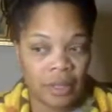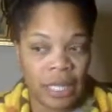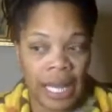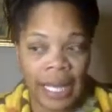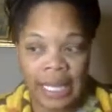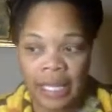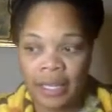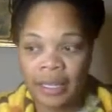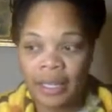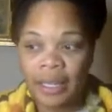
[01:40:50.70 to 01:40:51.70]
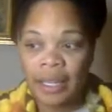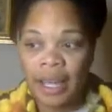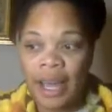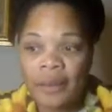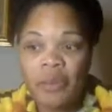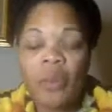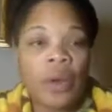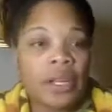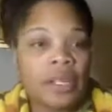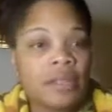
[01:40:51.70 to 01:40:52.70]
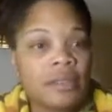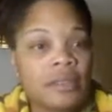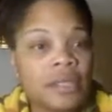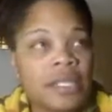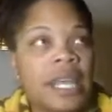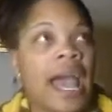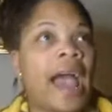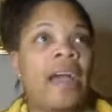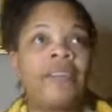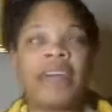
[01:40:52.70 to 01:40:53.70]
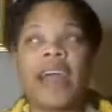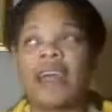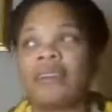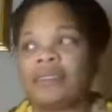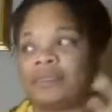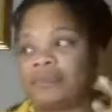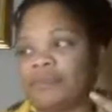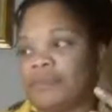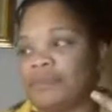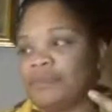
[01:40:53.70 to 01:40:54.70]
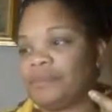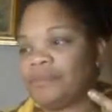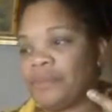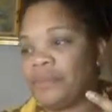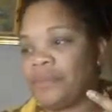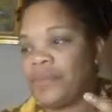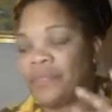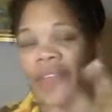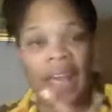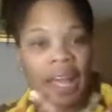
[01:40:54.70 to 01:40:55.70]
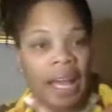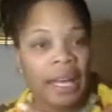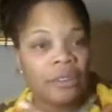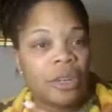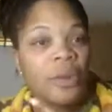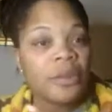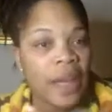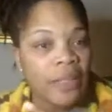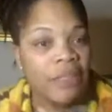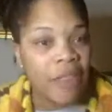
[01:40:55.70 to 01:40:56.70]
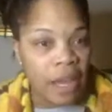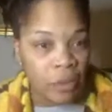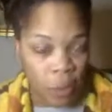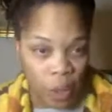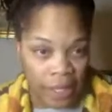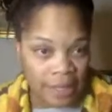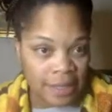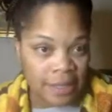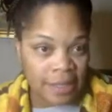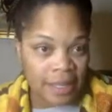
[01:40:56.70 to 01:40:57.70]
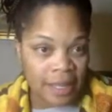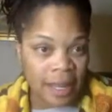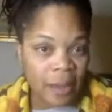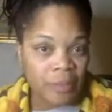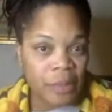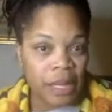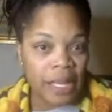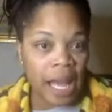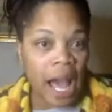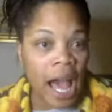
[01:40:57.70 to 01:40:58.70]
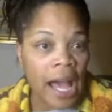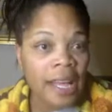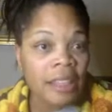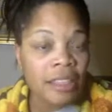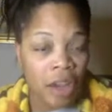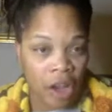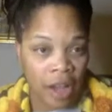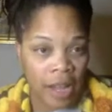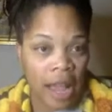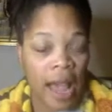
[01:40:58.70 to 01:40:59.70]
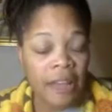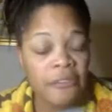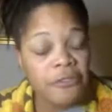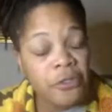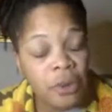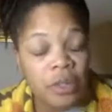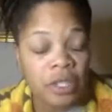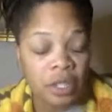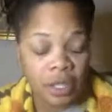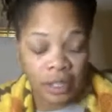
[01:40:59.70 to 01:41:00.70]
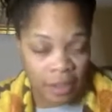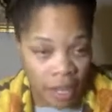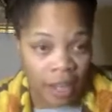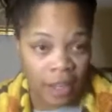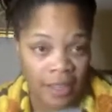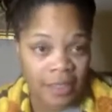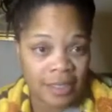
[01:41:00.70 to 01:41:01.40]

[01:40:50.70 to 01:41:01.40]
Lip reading: like I wanted to have that thing. I don't know what that thing was, but I foolishly thought